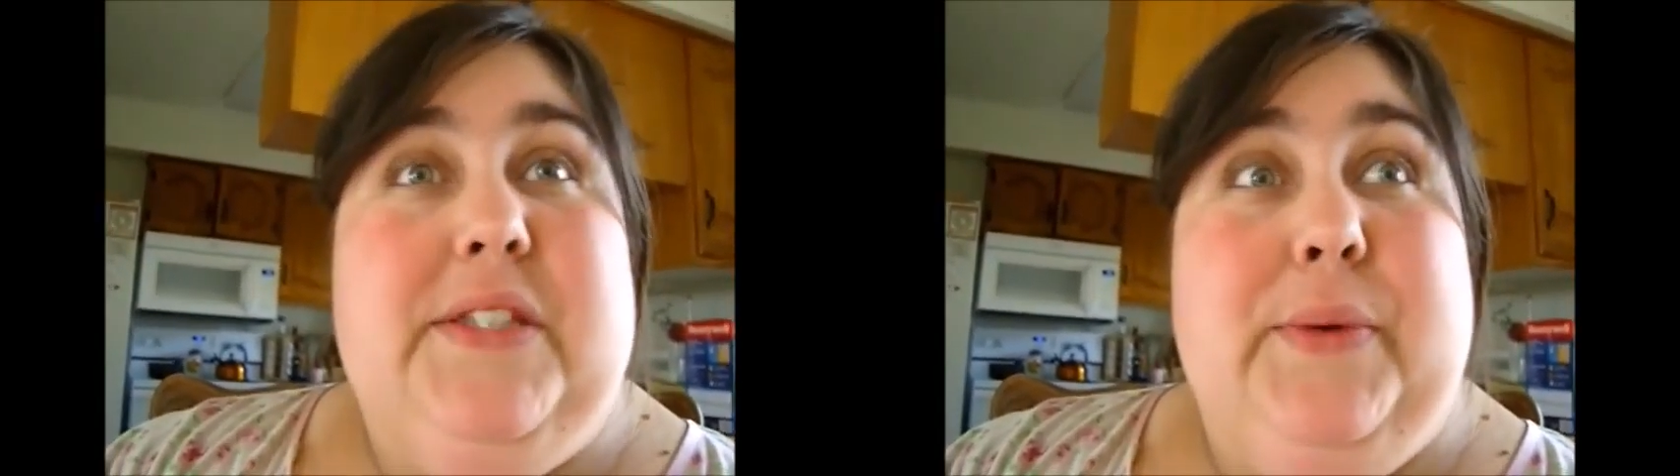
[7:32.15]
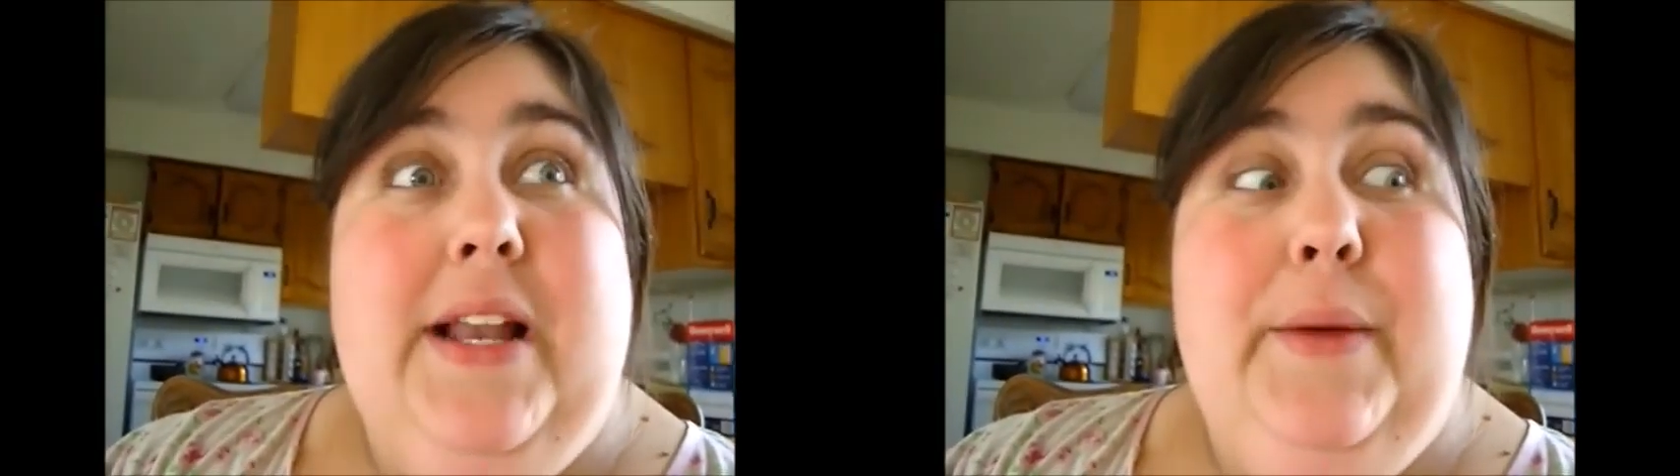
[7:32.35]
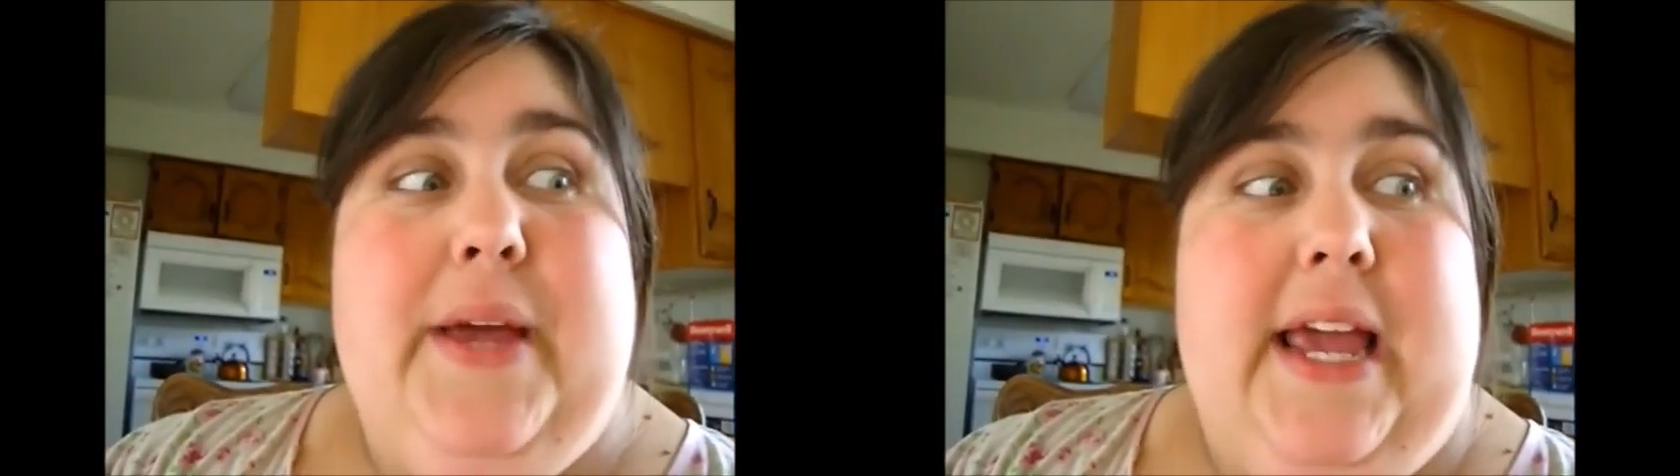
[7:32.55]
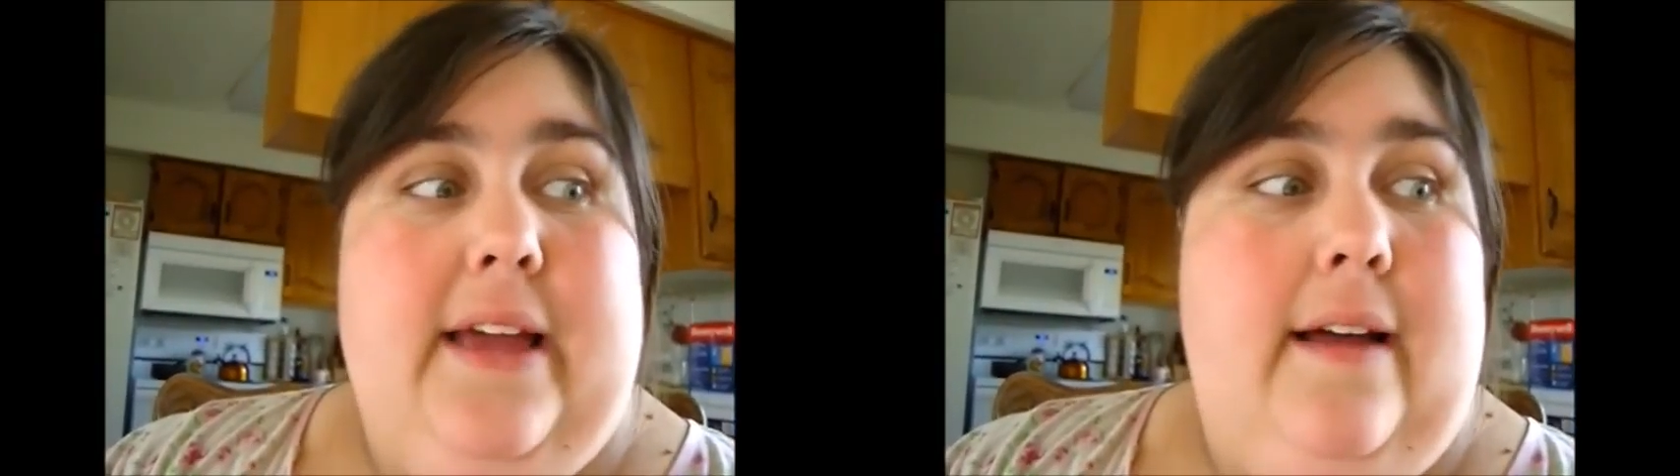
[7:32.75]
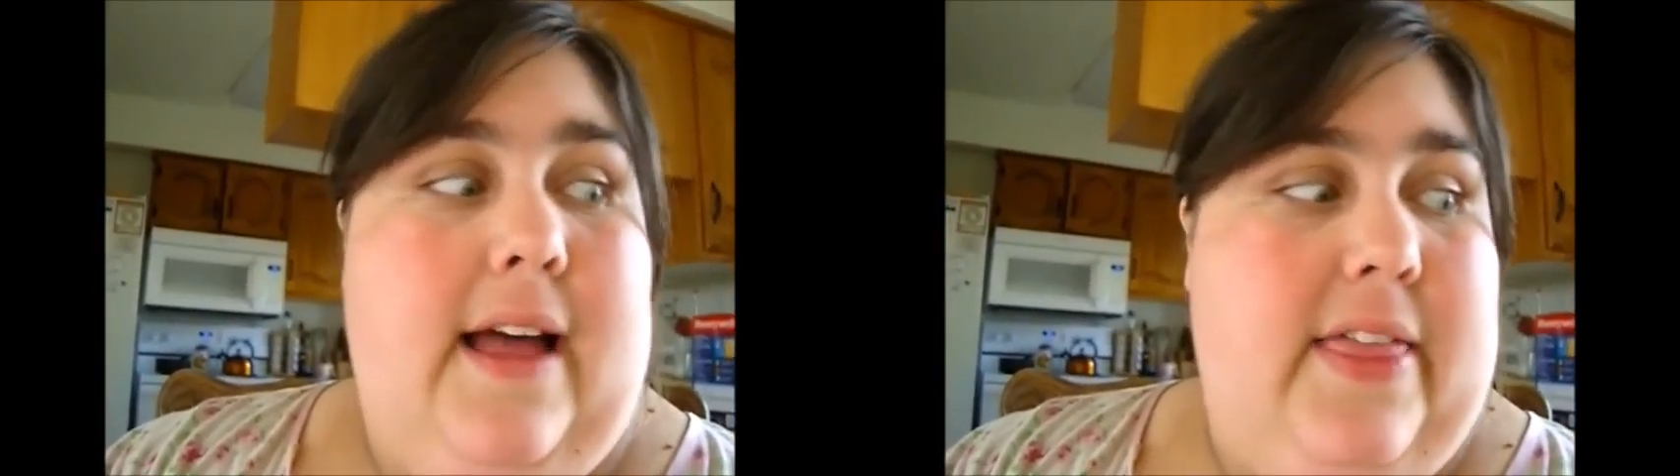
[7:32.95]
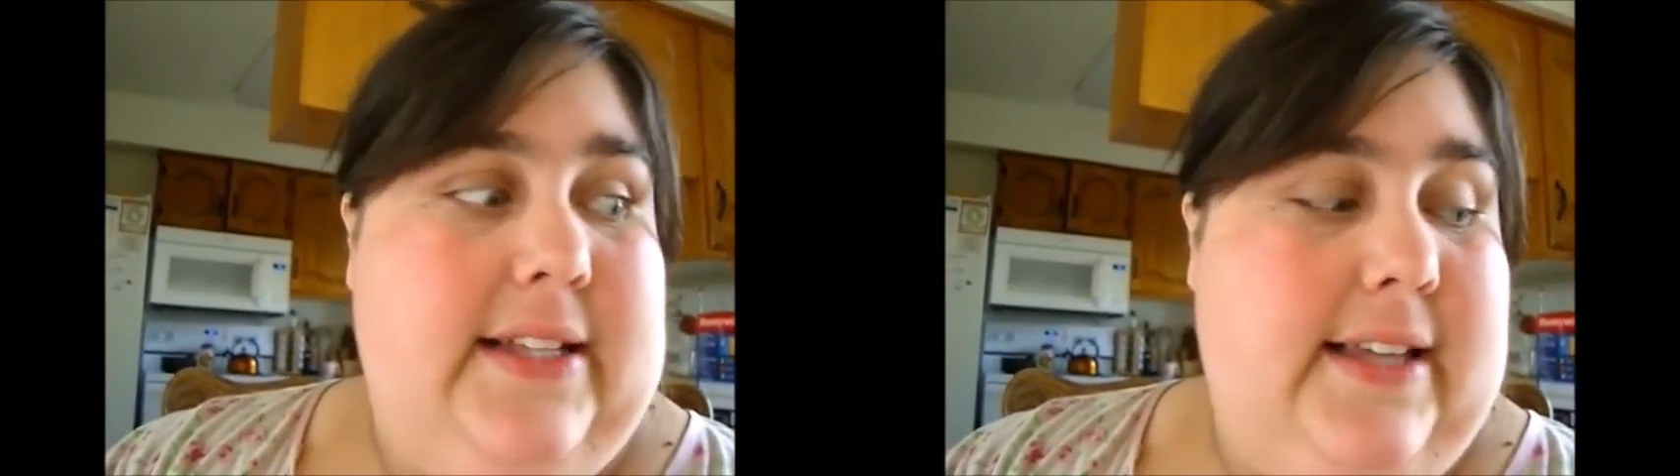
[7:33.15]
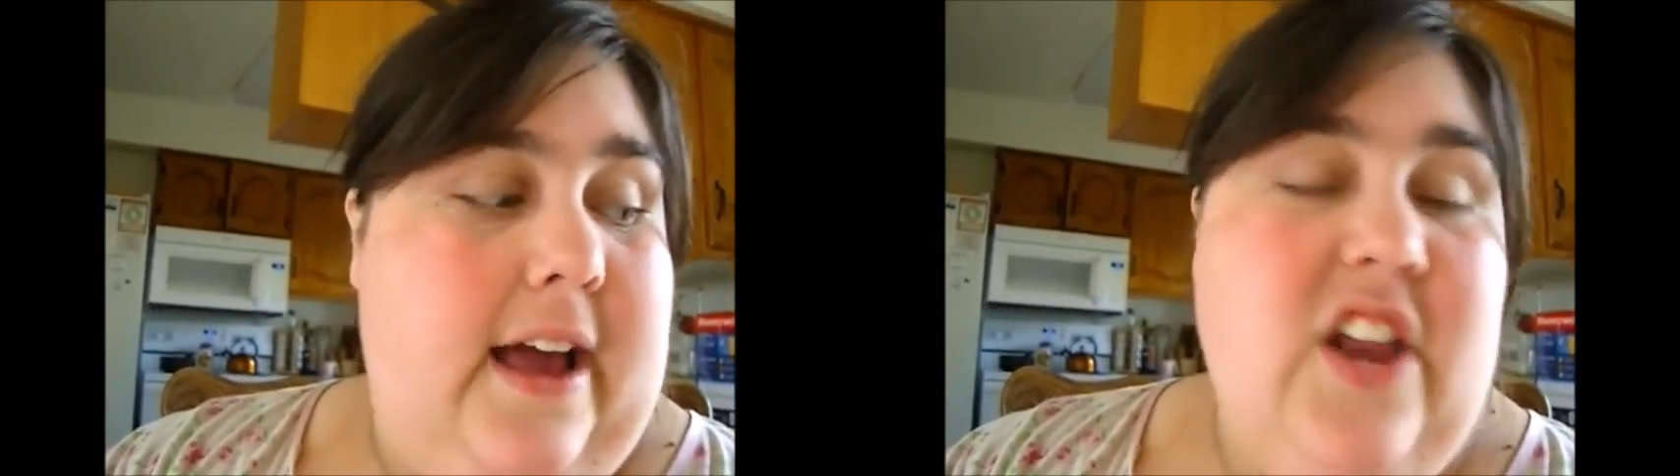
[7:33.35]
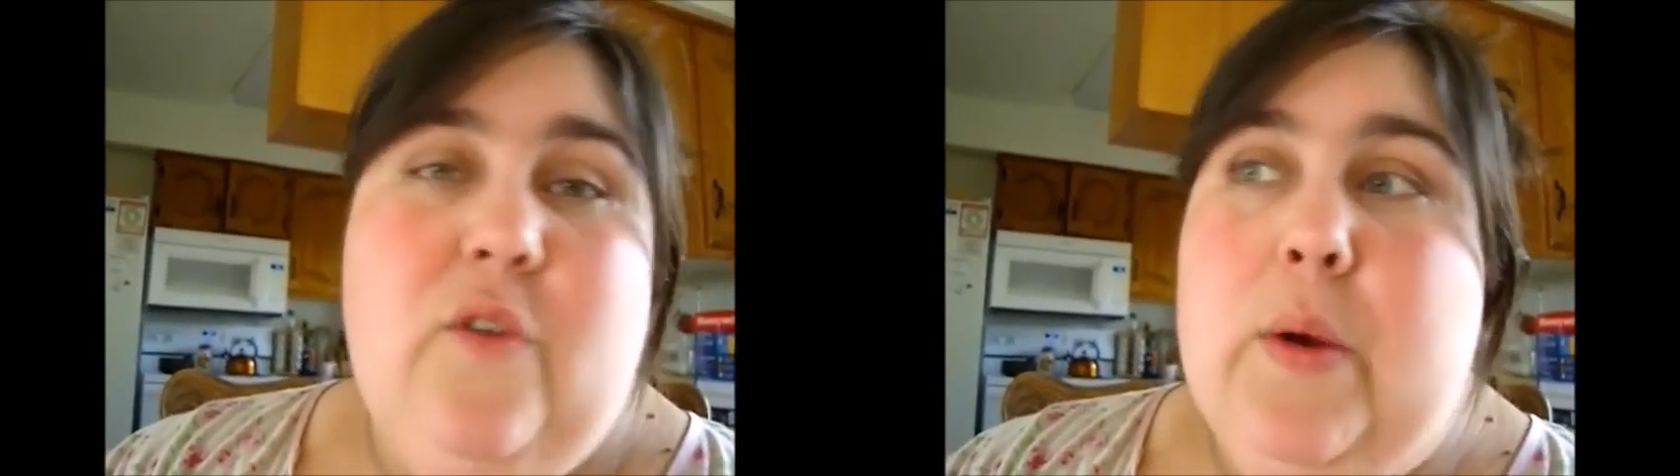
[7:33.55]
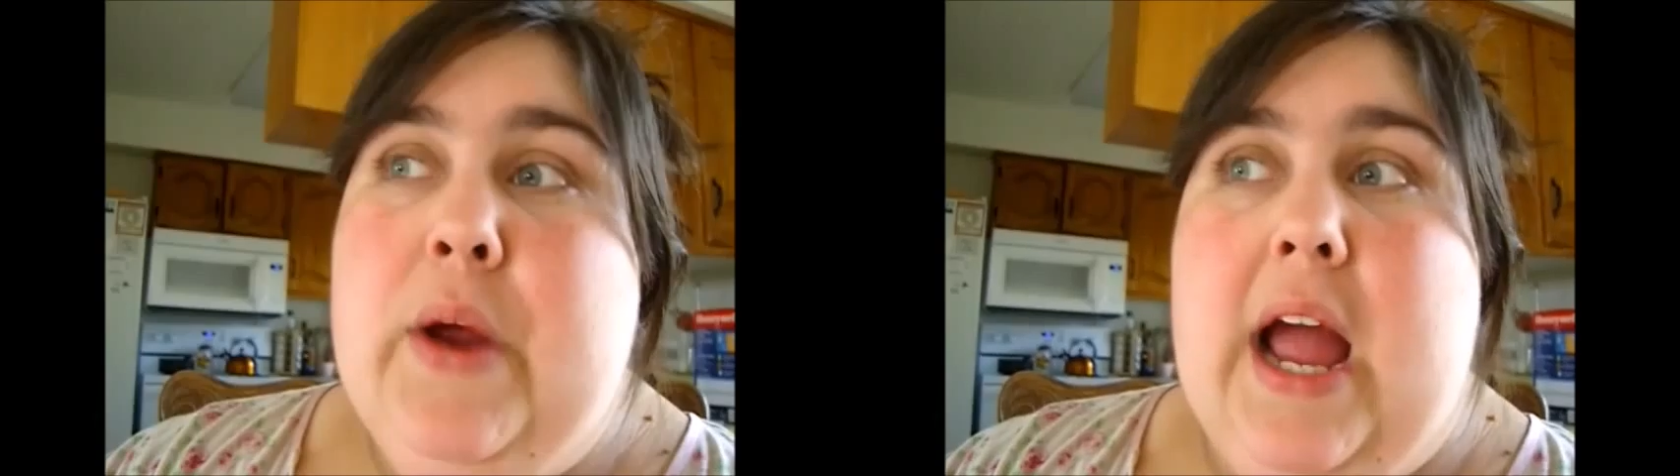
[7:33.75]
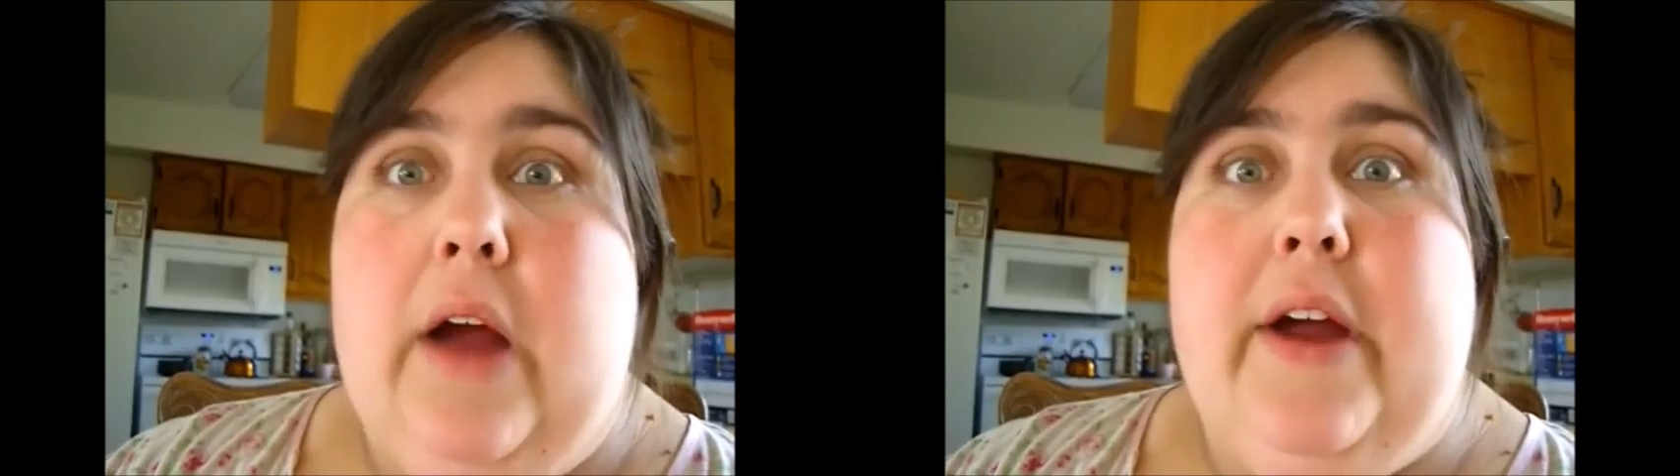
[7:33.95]
So anyway, that's kind of where
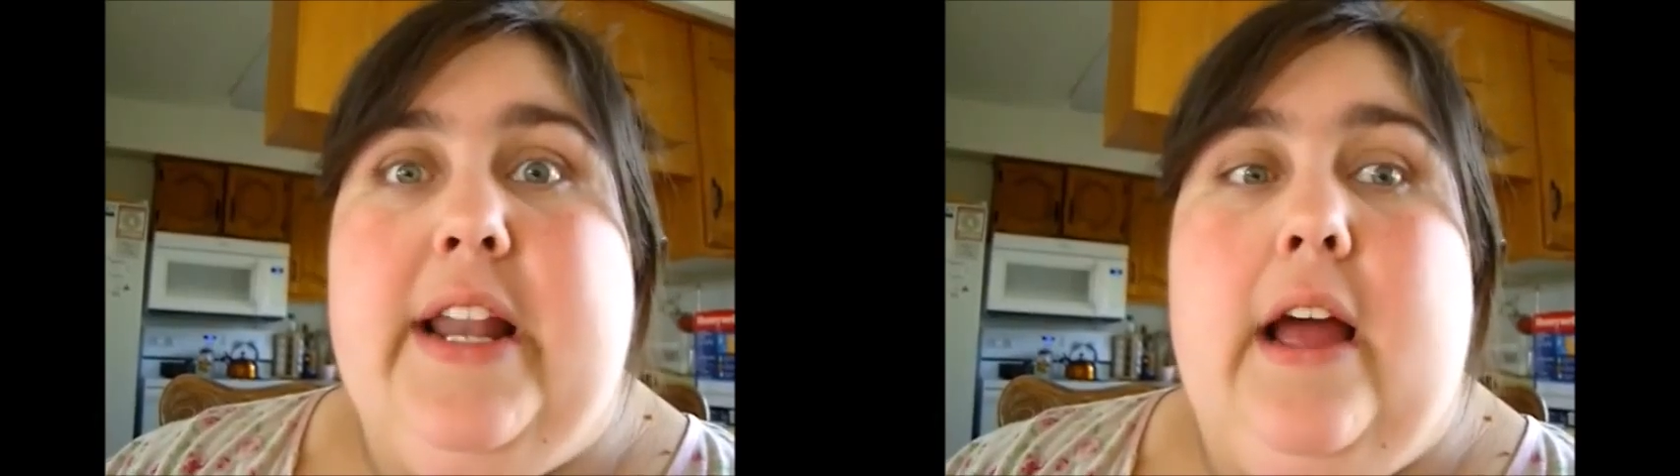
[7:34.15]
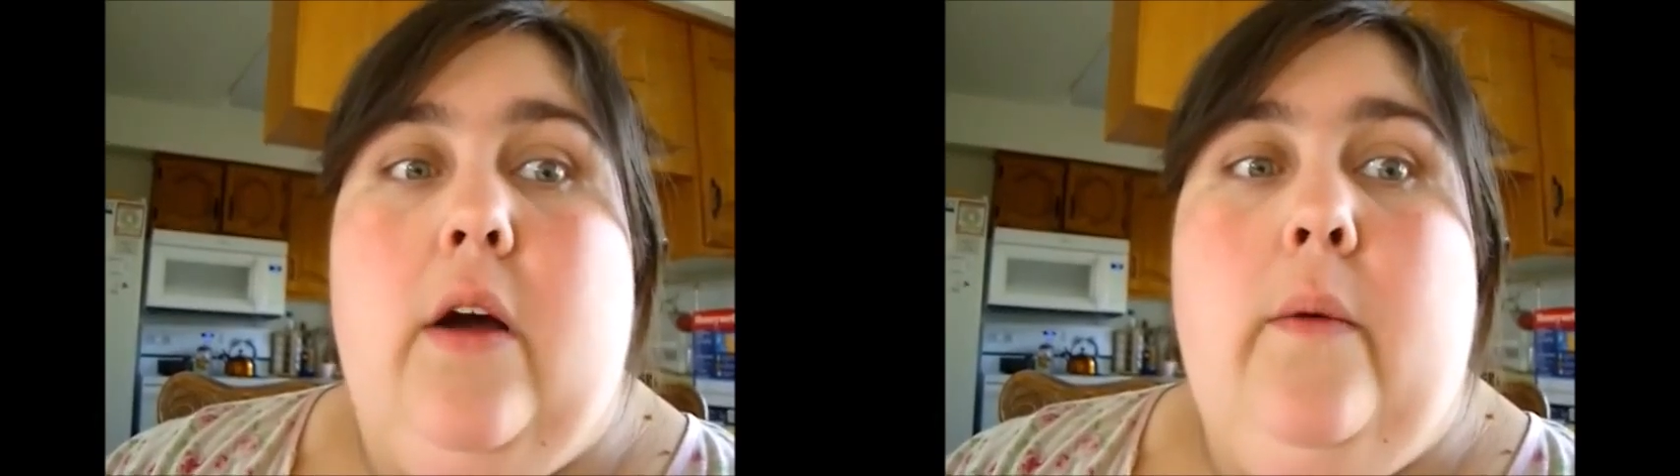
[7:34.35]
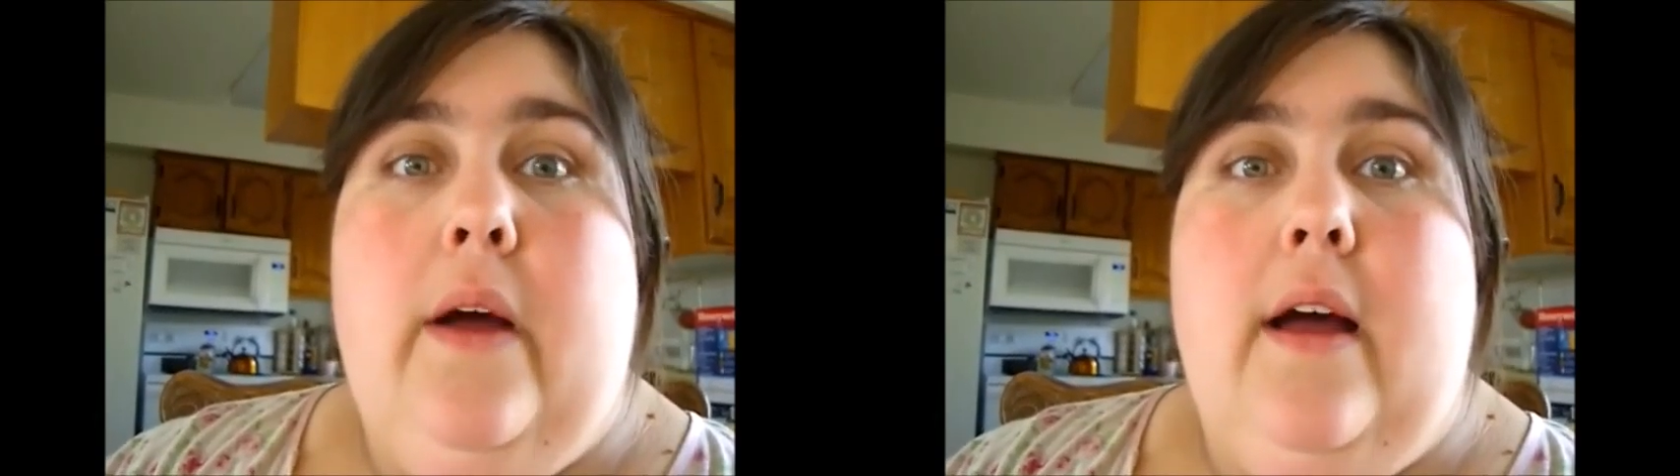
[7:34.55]
we're at right now.